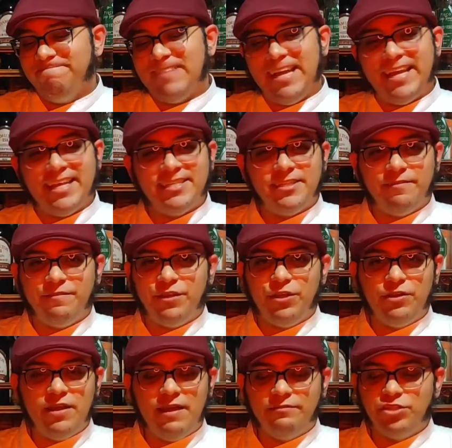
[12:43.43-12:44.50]
I guess if you
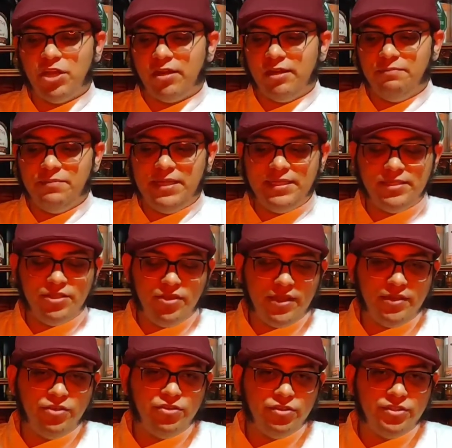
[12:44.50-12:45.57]
don't have chocolate mint, you
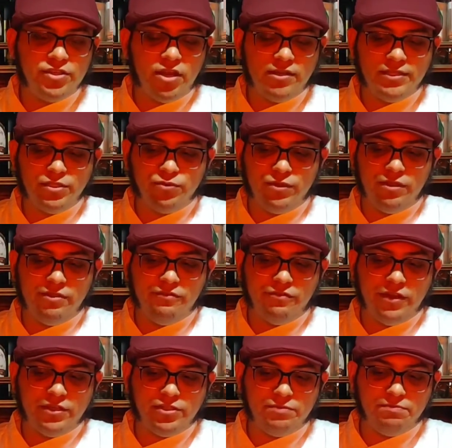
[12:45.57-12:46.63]
can just garnish with
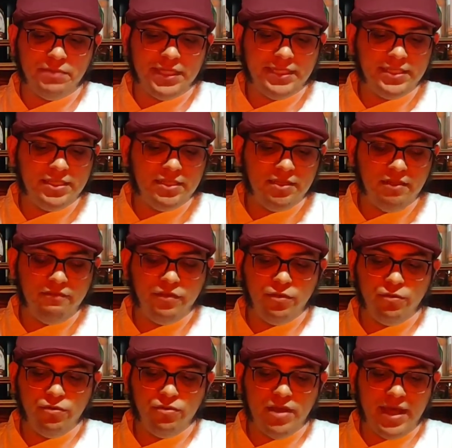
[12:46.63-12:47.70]
fresh mint if
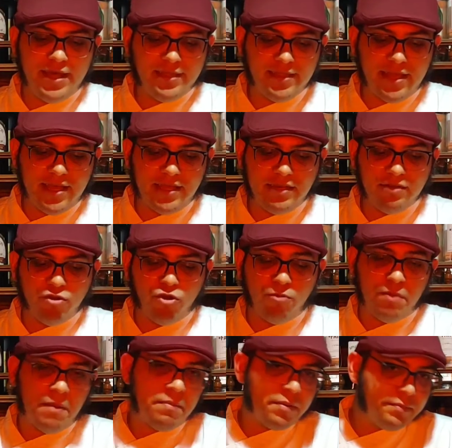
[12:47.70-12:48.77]
you had that, or
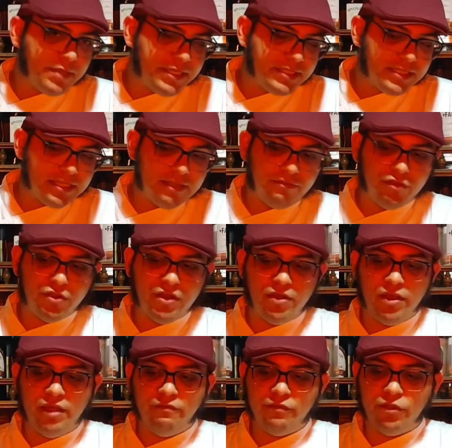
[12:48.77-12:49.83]
peppermint
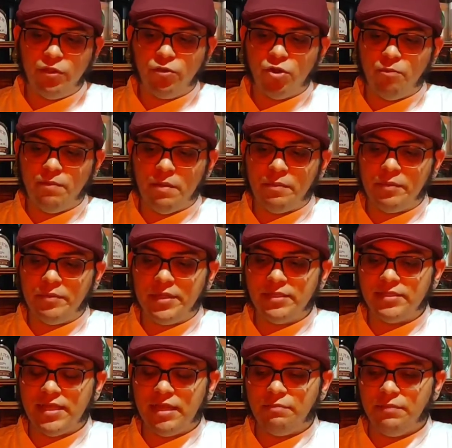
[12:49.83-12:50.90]
if you grow
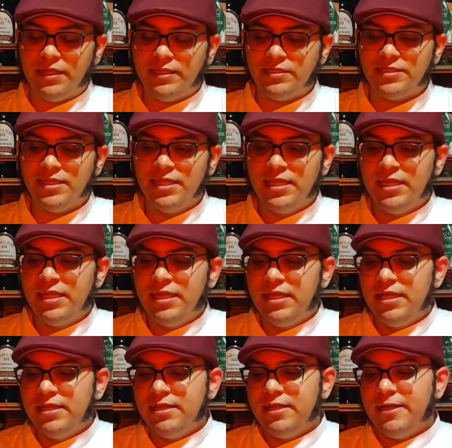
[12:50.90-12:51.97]
peppermint and mint.
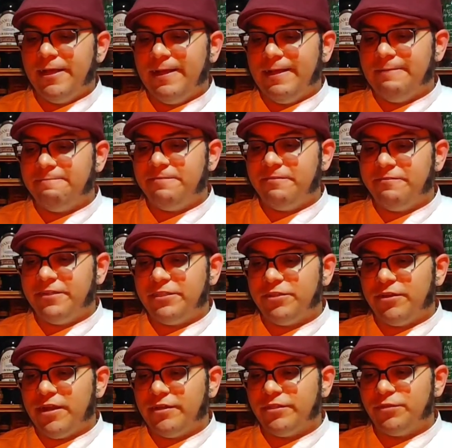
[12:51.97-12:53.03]
Feel free to
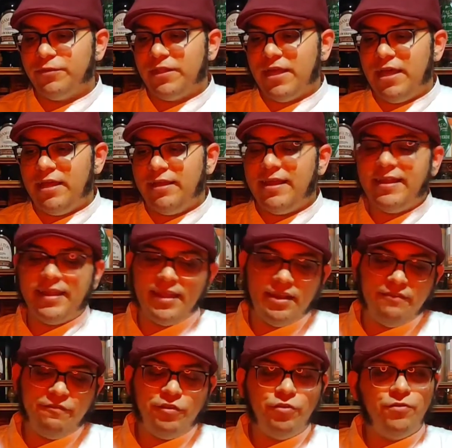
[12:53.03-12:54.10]
garnish with that. And
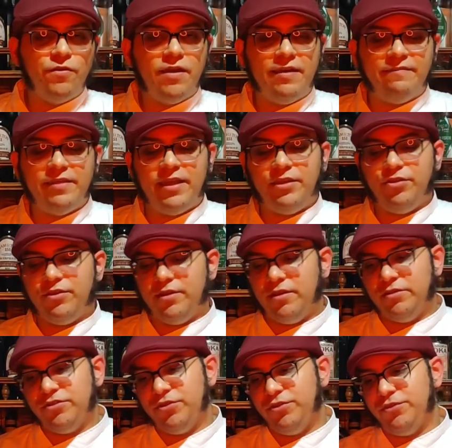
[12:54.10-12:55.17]
again, if you don't have that, you can
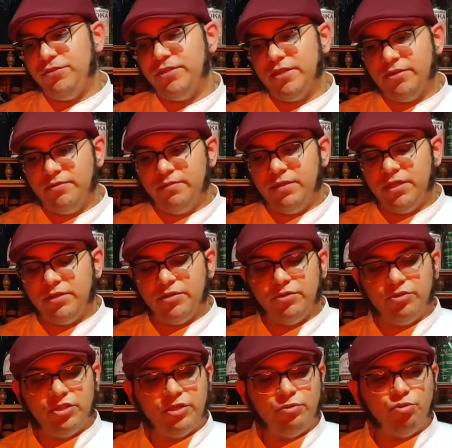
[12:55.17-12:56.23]
also use
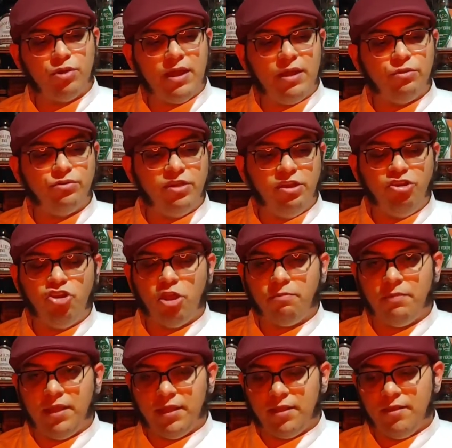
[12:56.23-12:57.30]
the ground
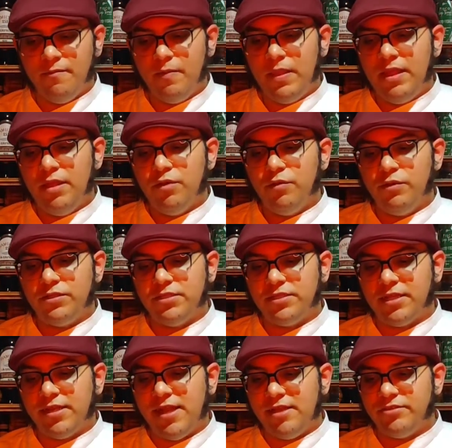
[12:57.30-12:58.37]
nutmeg, which
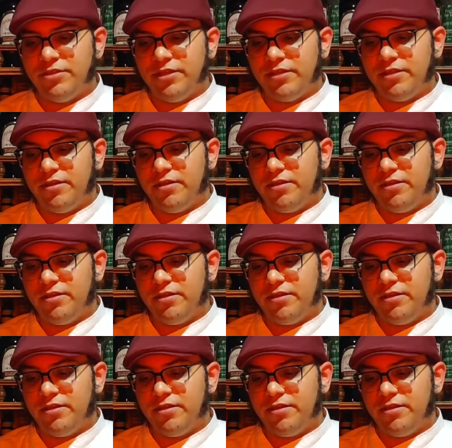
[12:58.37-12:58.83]
is a classic